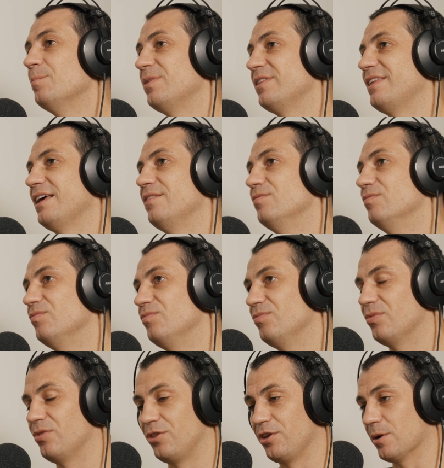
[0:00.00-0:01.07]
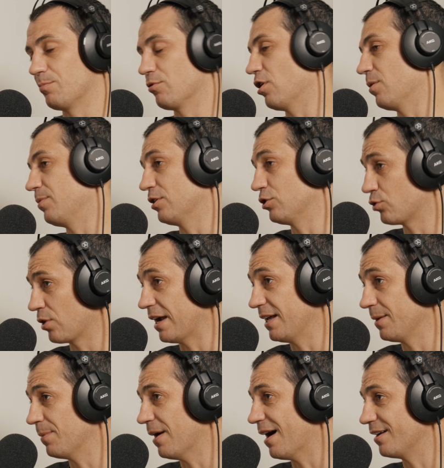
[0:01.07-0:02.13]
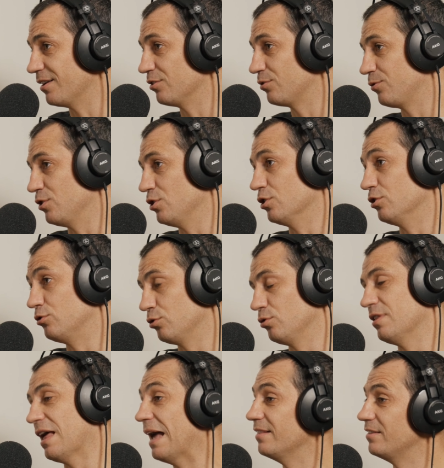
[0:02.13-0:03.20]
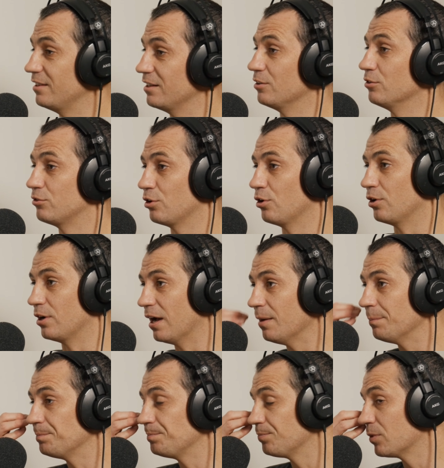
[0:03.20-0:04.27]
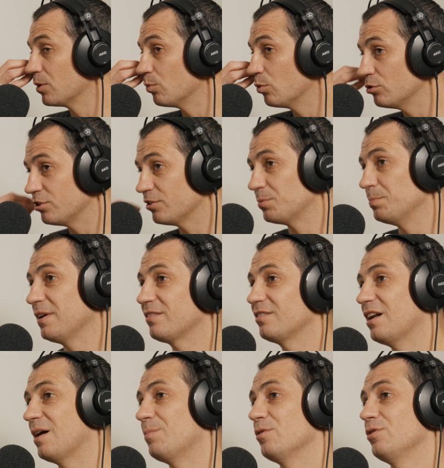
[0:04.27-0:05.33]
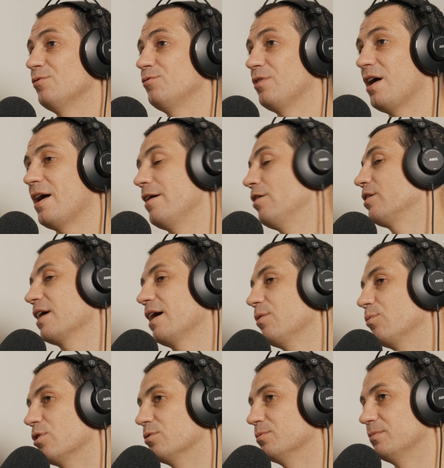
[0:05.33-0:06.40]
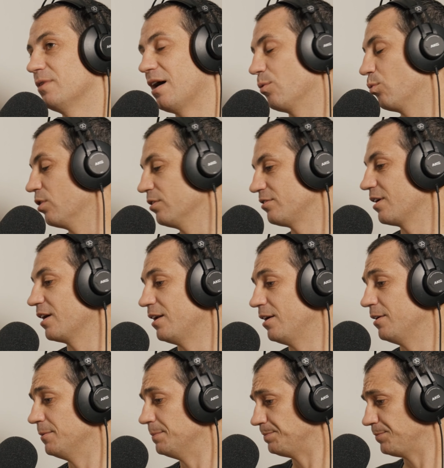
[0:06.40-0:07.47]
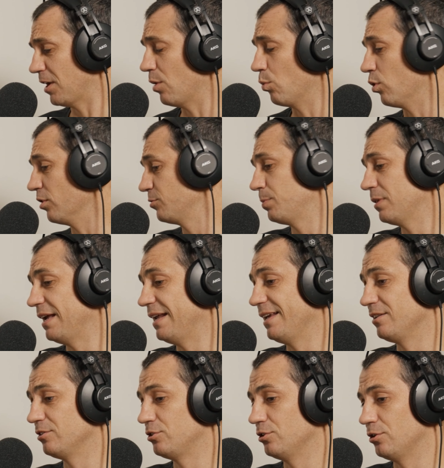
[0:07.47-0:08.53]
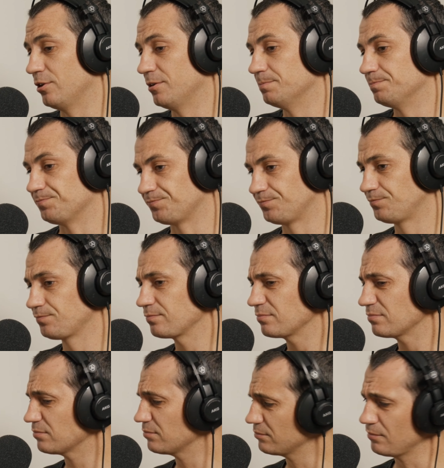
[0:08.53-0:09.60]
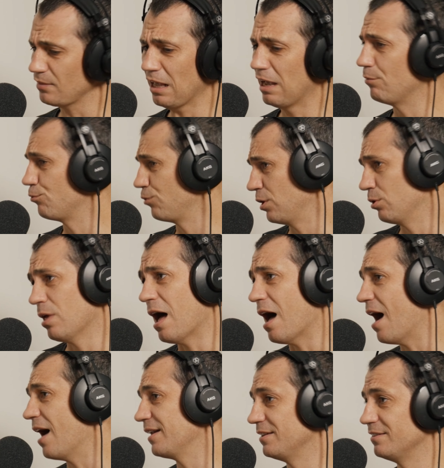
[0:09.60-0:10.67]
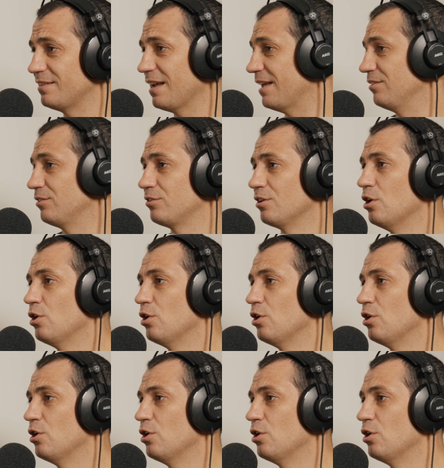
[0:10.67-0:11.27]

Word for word: but then the appropriate training partners for you to do that didn't turn up. We'll just mix it up on the fly. Okay, well, I was going to, I was planning to have real hard, intense